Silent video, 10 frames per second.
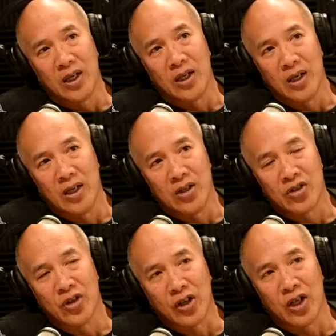
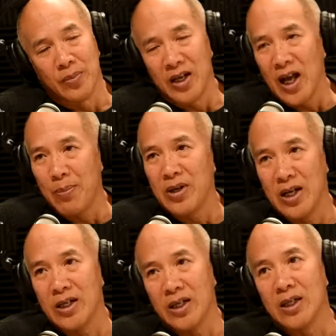it's not going to be a happy
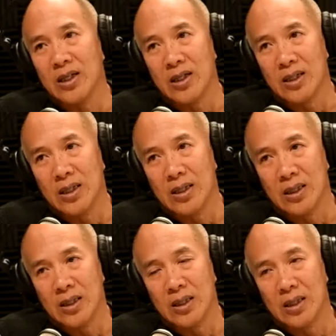ending.
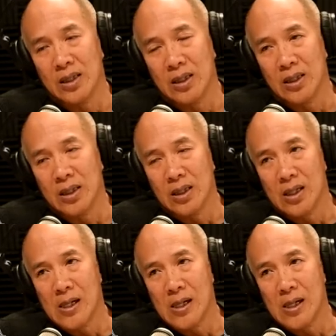Mm. I